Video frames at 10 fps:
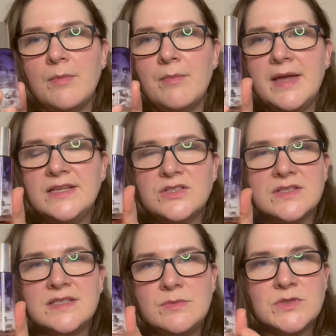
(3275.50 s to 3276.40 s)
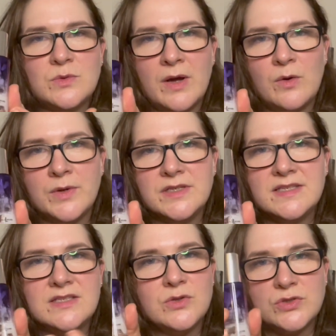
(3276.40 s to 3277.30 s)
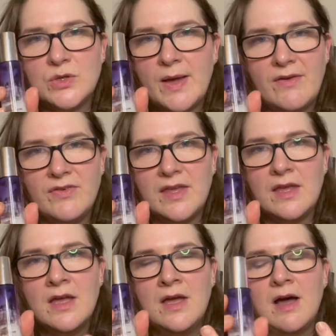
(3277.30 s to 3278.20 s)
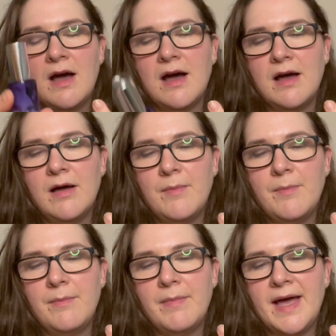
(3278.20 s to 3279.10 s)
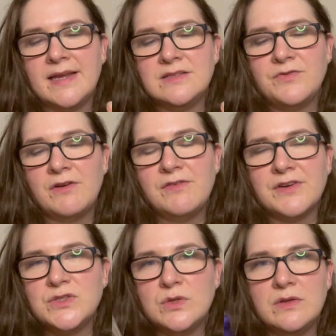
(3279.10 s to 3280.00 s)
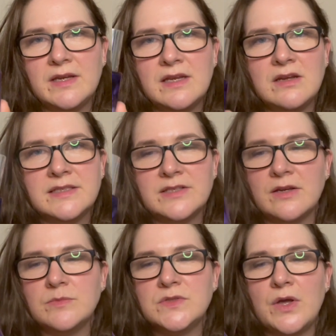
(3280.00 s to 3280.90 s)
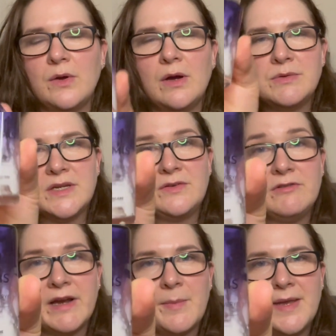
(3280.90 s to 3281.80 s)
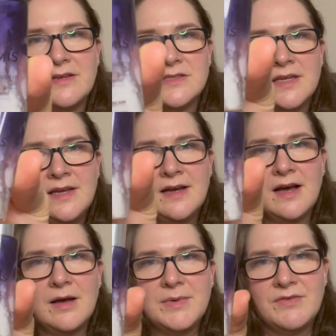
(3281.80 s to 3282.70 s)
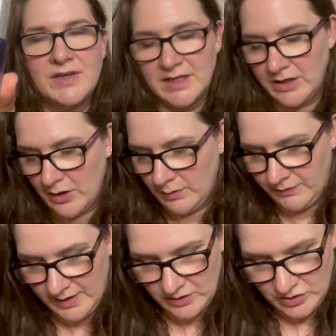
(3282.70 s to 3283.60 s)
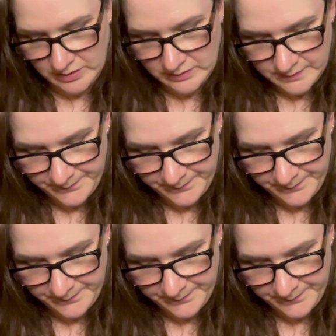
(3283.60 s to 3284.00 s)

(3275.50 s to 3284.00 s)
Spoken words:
it just seems to work wonders. It's not too heavy and very, very soothing at night time. So I would definitely recommend giving it a go if you get the chance.